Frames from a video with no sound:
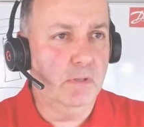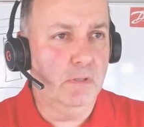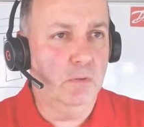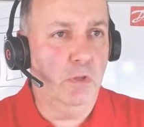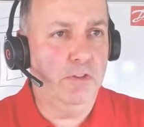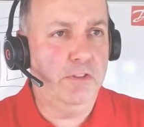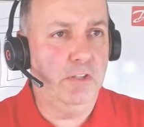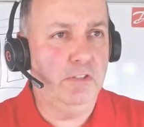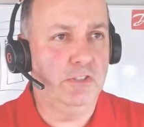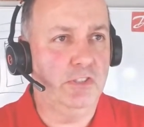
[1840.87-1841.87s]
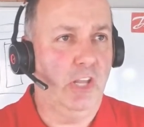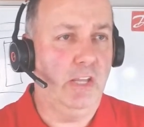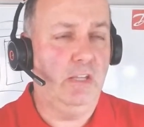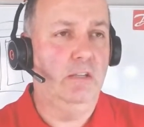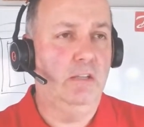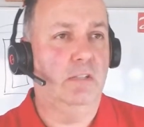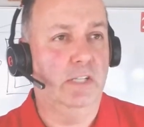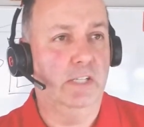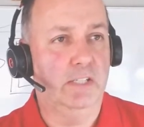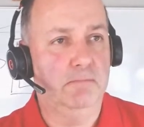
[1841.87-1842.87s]
One thing to say,
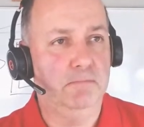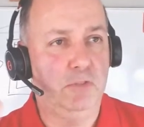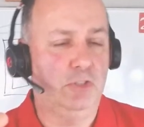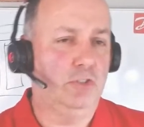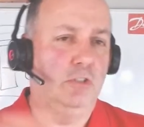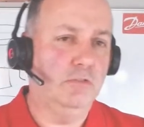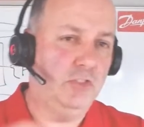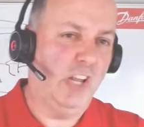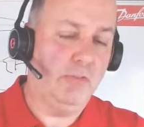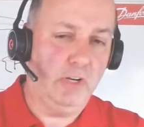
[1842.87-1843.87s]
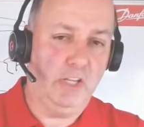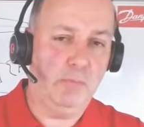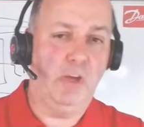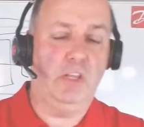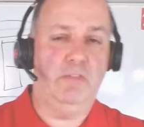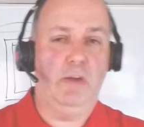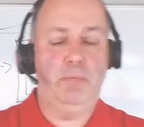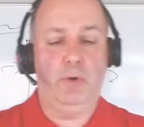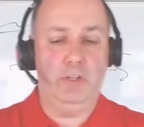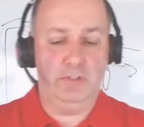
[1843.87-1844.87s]
just sort of generally about the
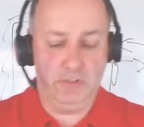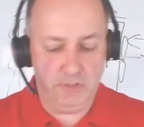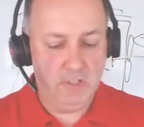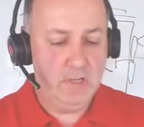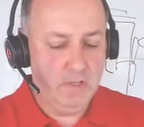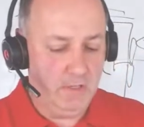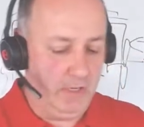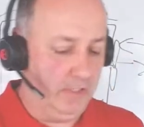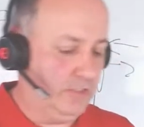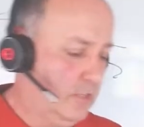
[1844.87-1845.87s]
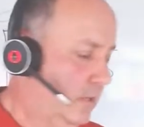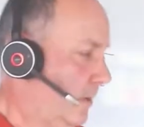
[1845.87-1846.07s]
evaporators, is